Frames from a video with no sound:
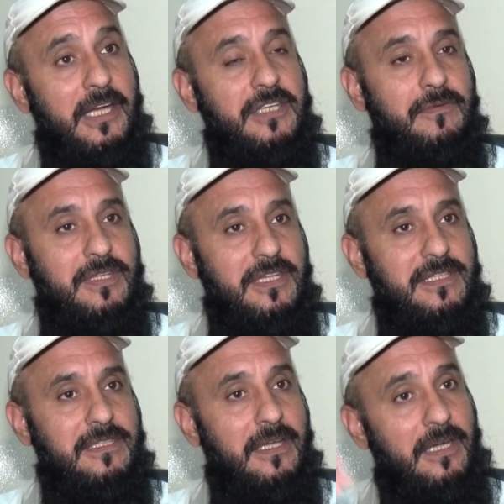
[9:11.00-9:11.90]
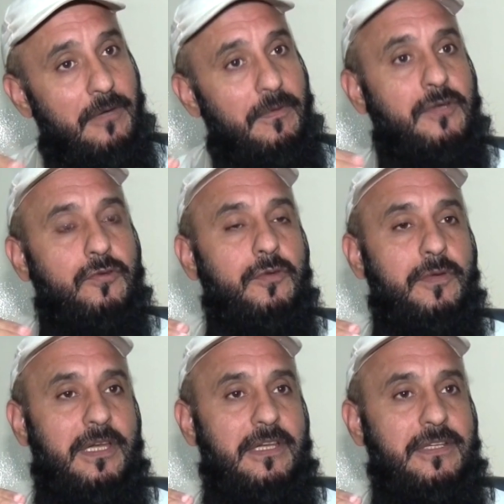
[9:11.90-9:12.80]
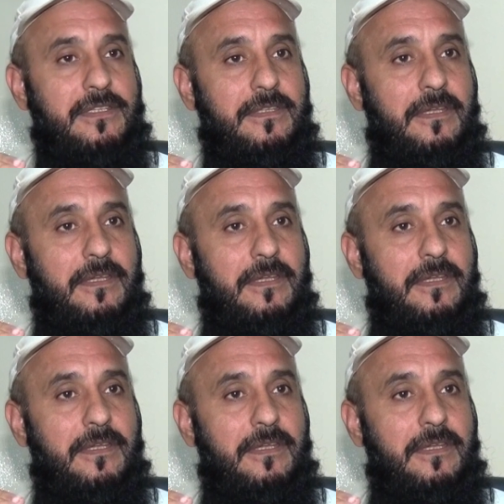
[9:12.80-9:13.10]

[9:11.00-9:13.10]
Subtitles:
activities relevant to your religious.